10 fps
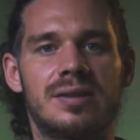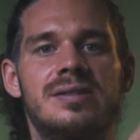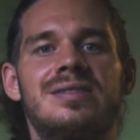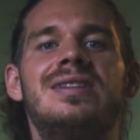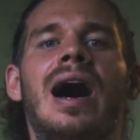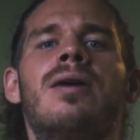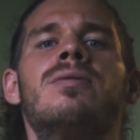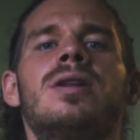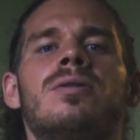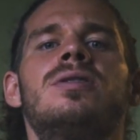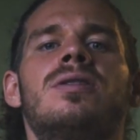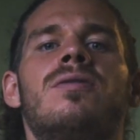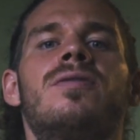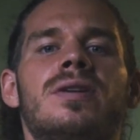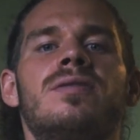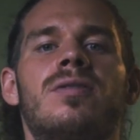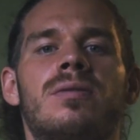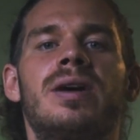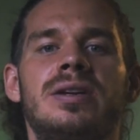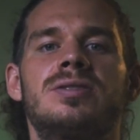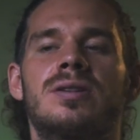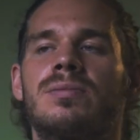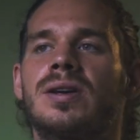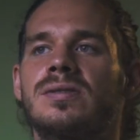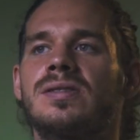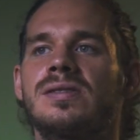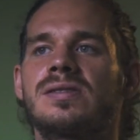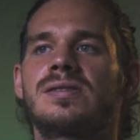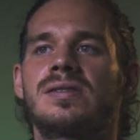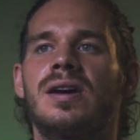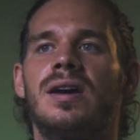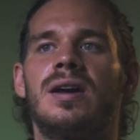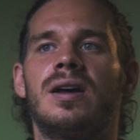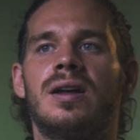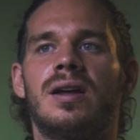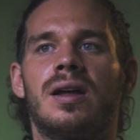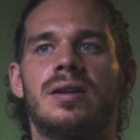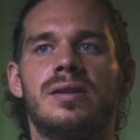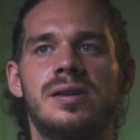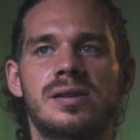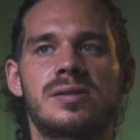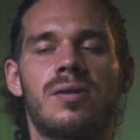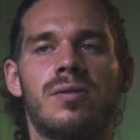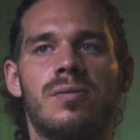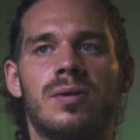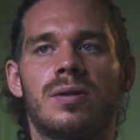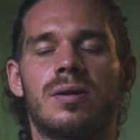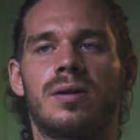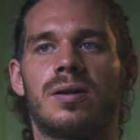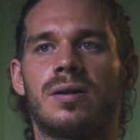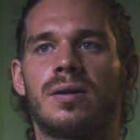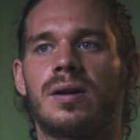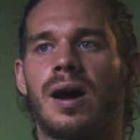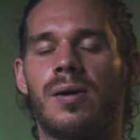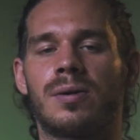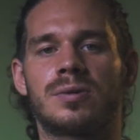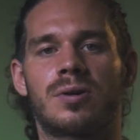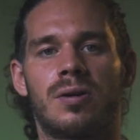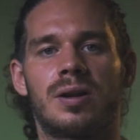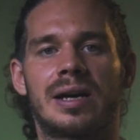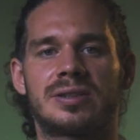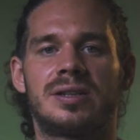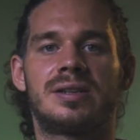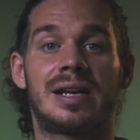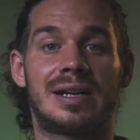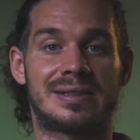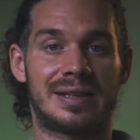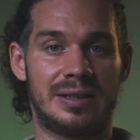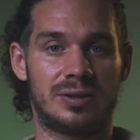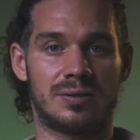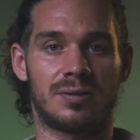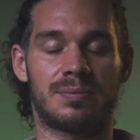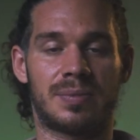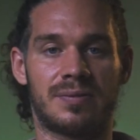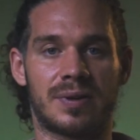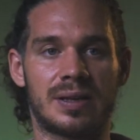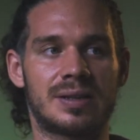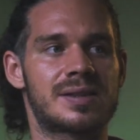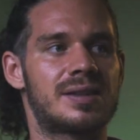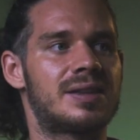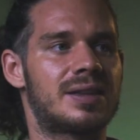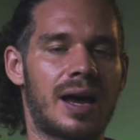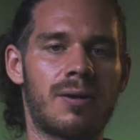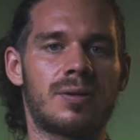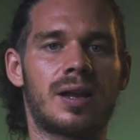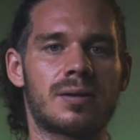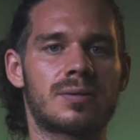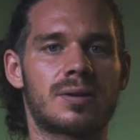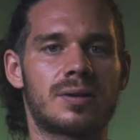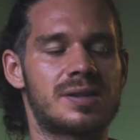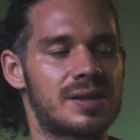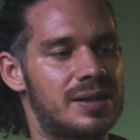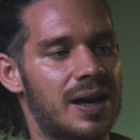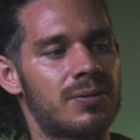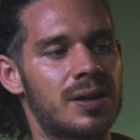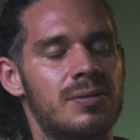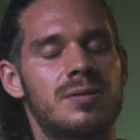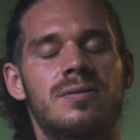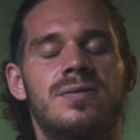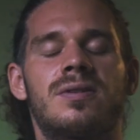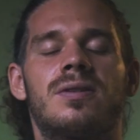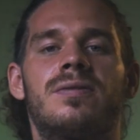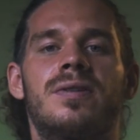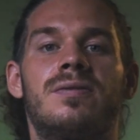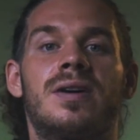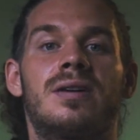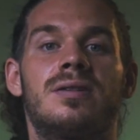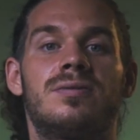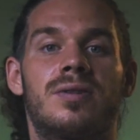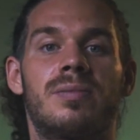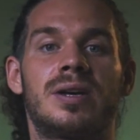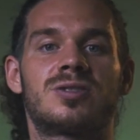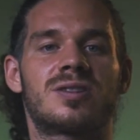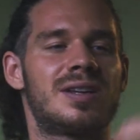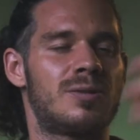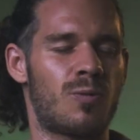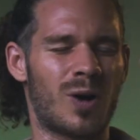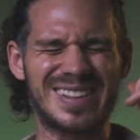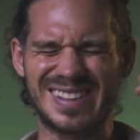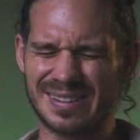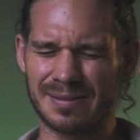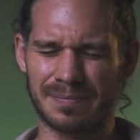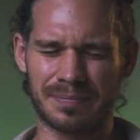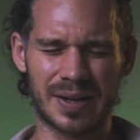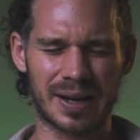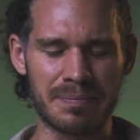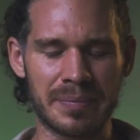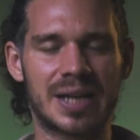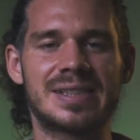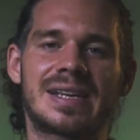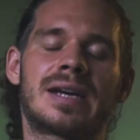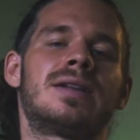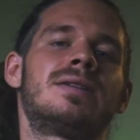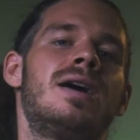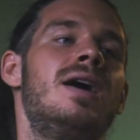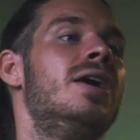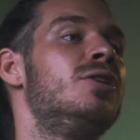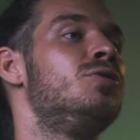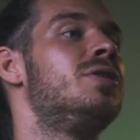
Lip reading: this download of information, because this is how I would call it actually realization or epiphany. It's a download. It's a download of information. In one millisecond, you